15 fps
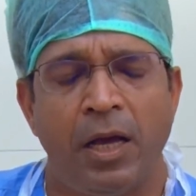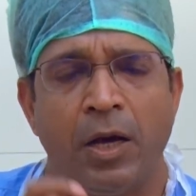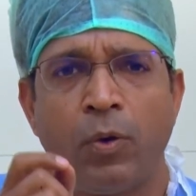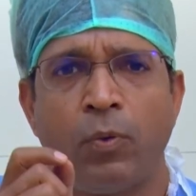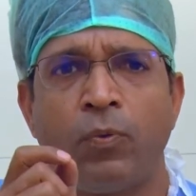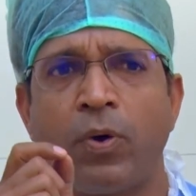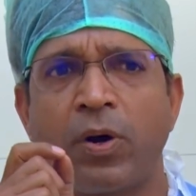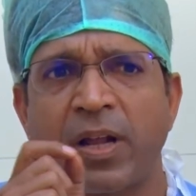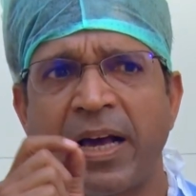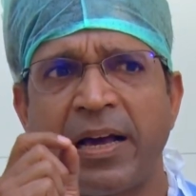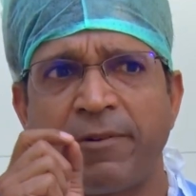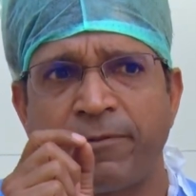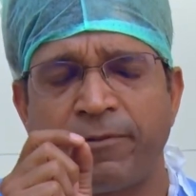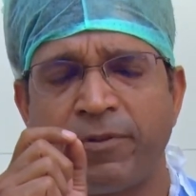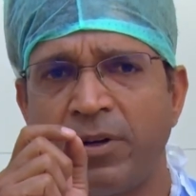What
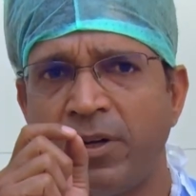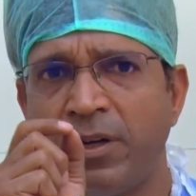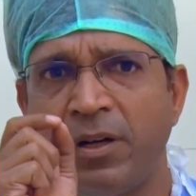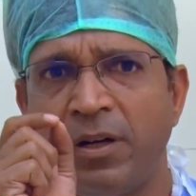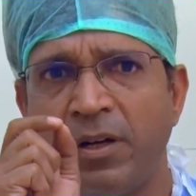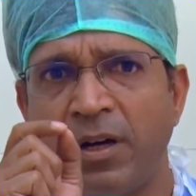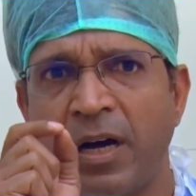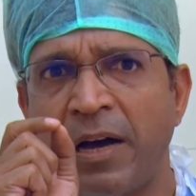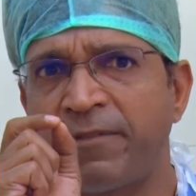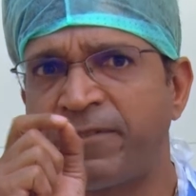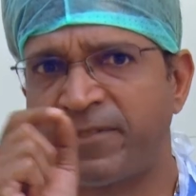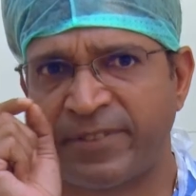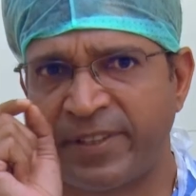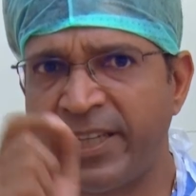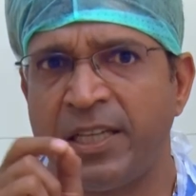I've
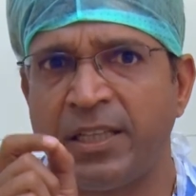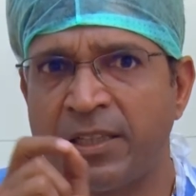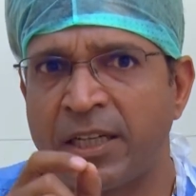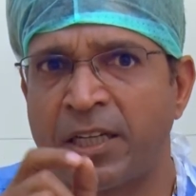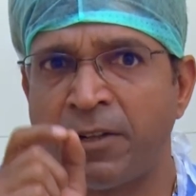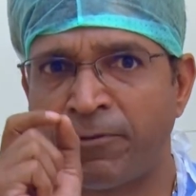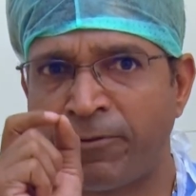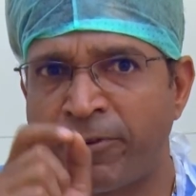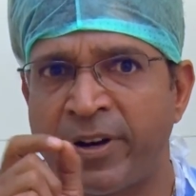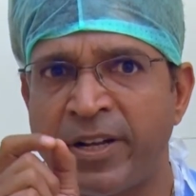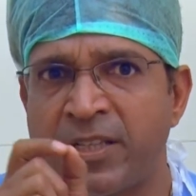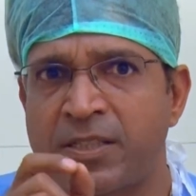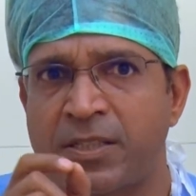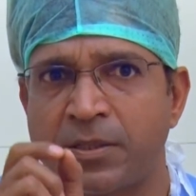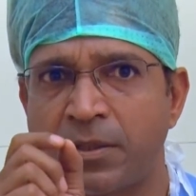seen the
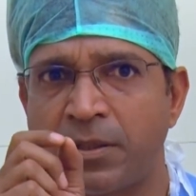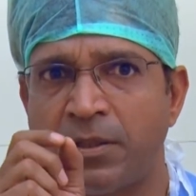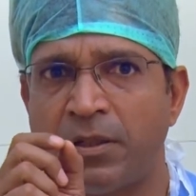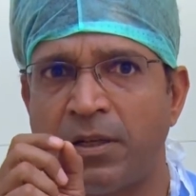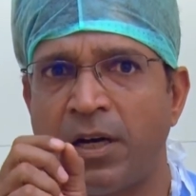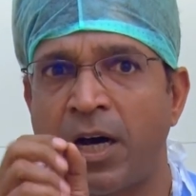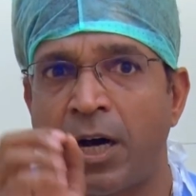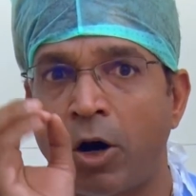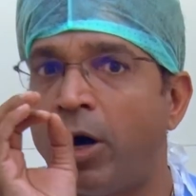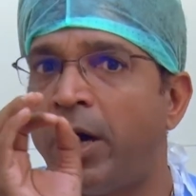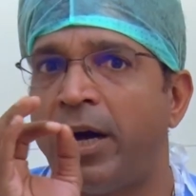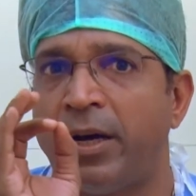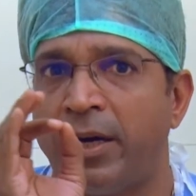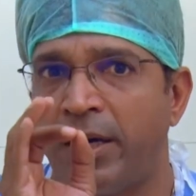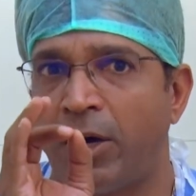difference
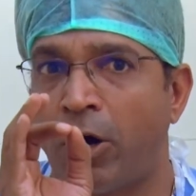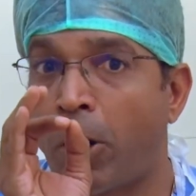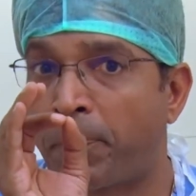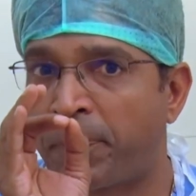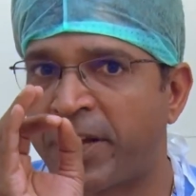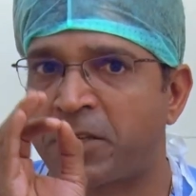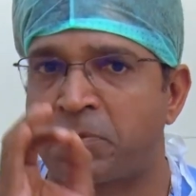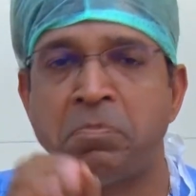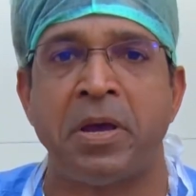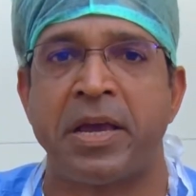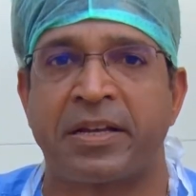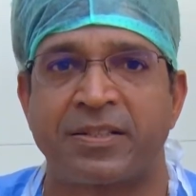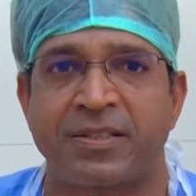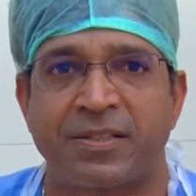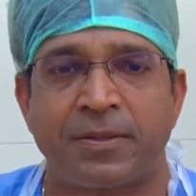optics
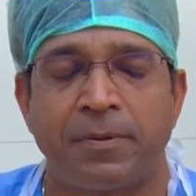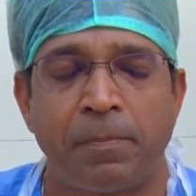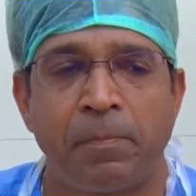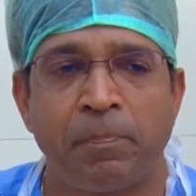makes.